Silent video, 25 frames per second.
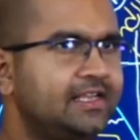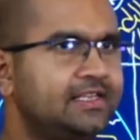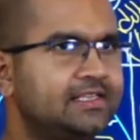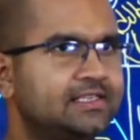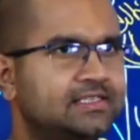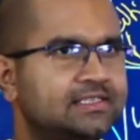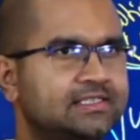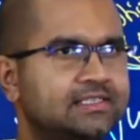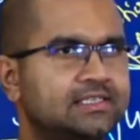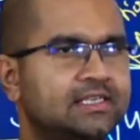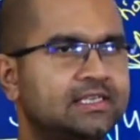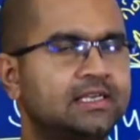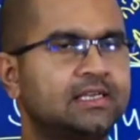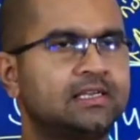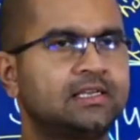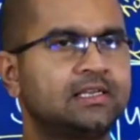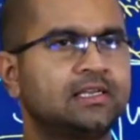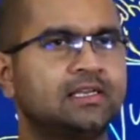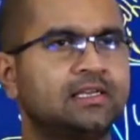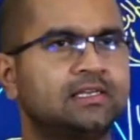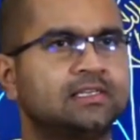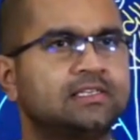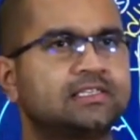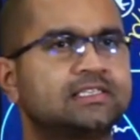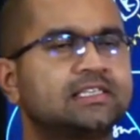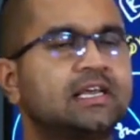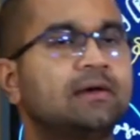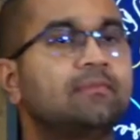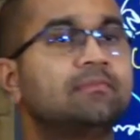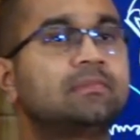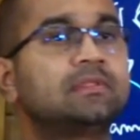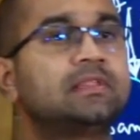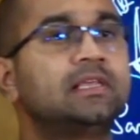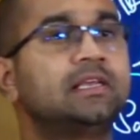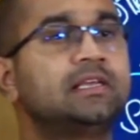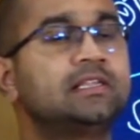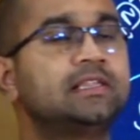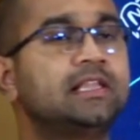is
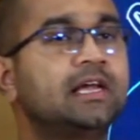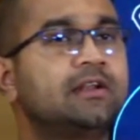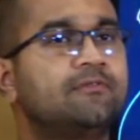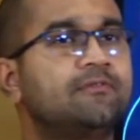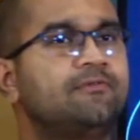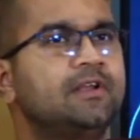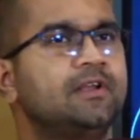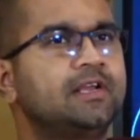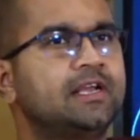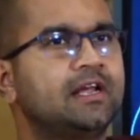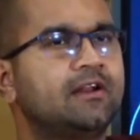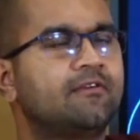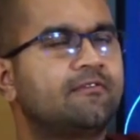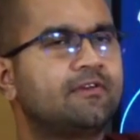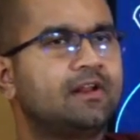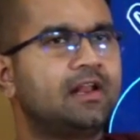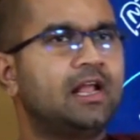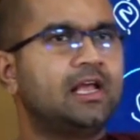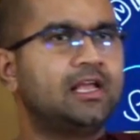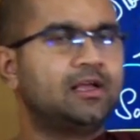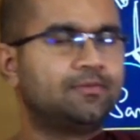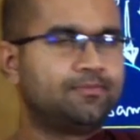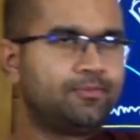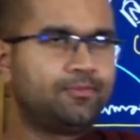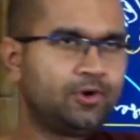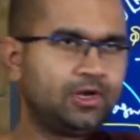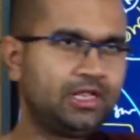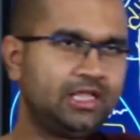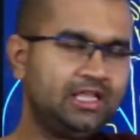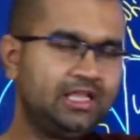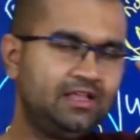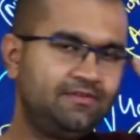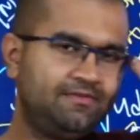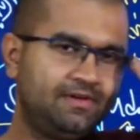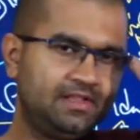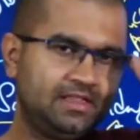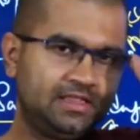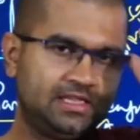something that we can rely upon,
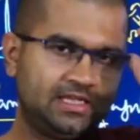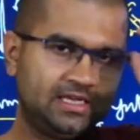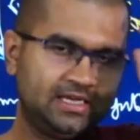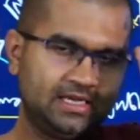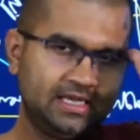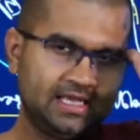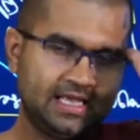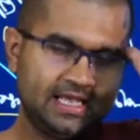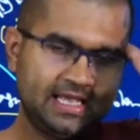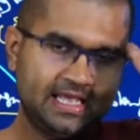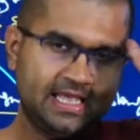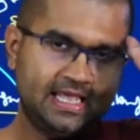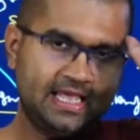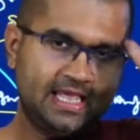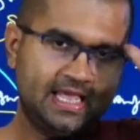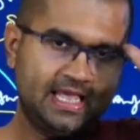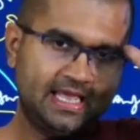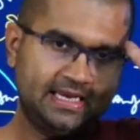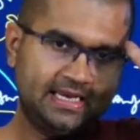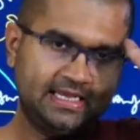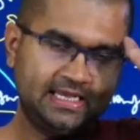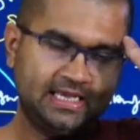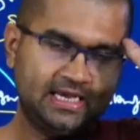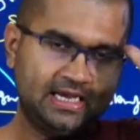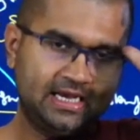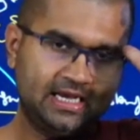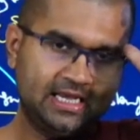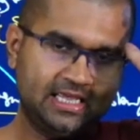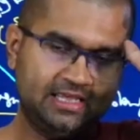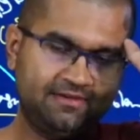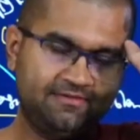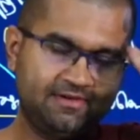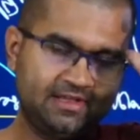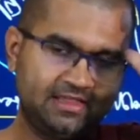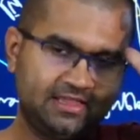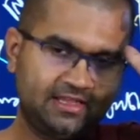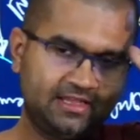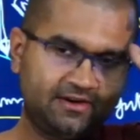even the area,
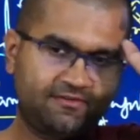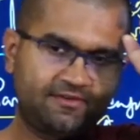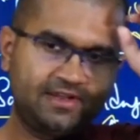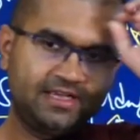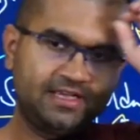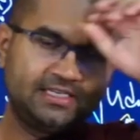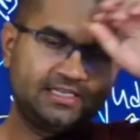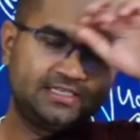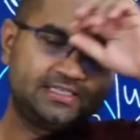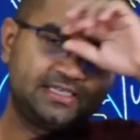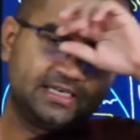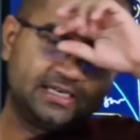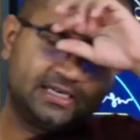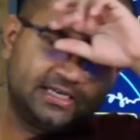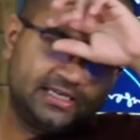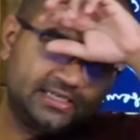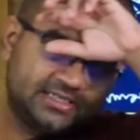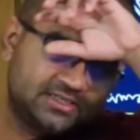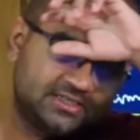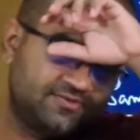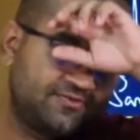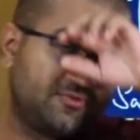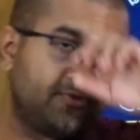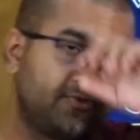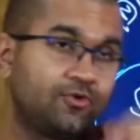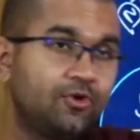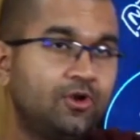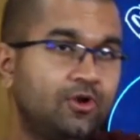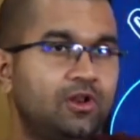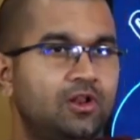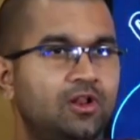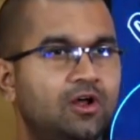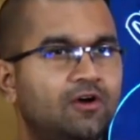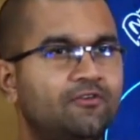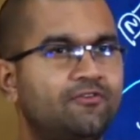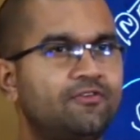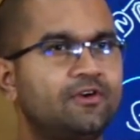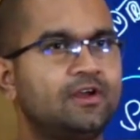even the region is
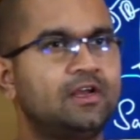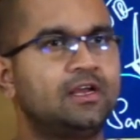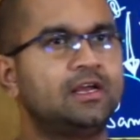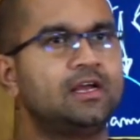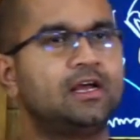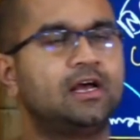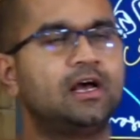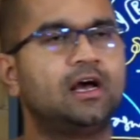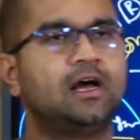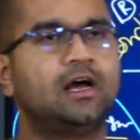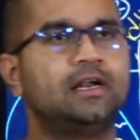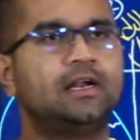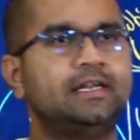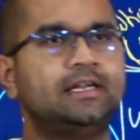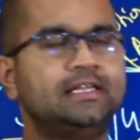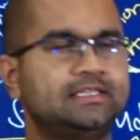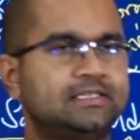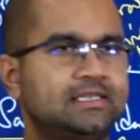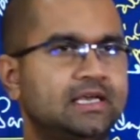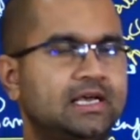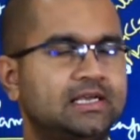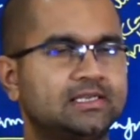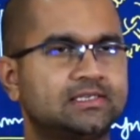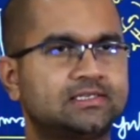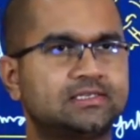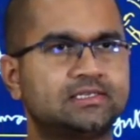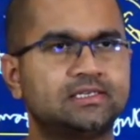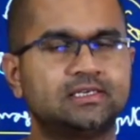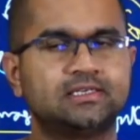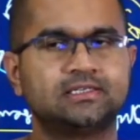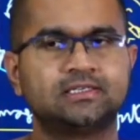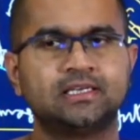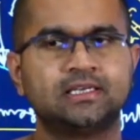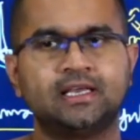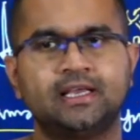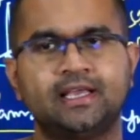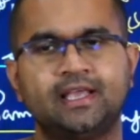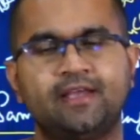full of
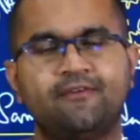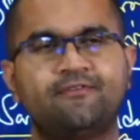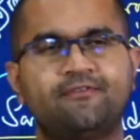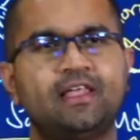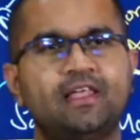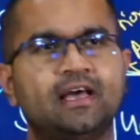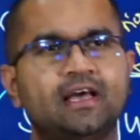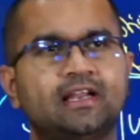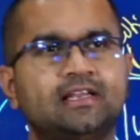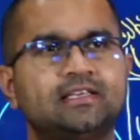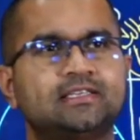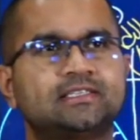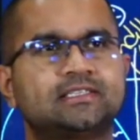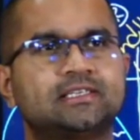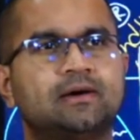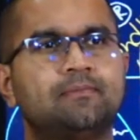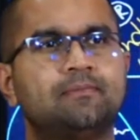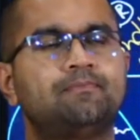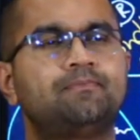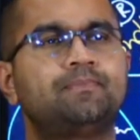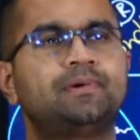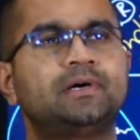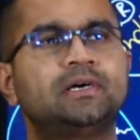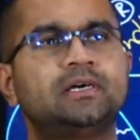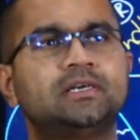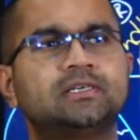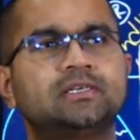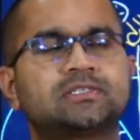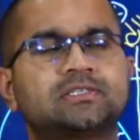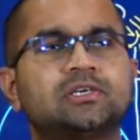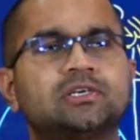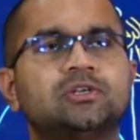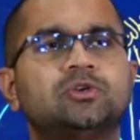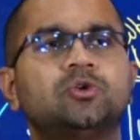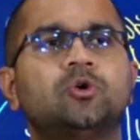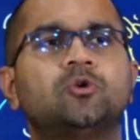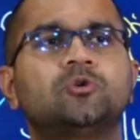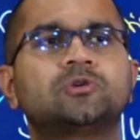disasters, if there is some
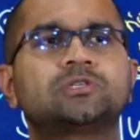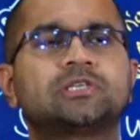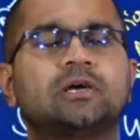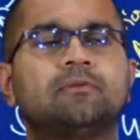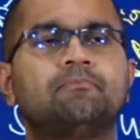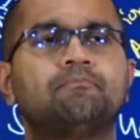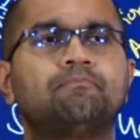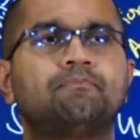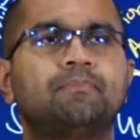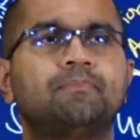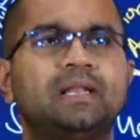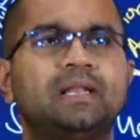person or some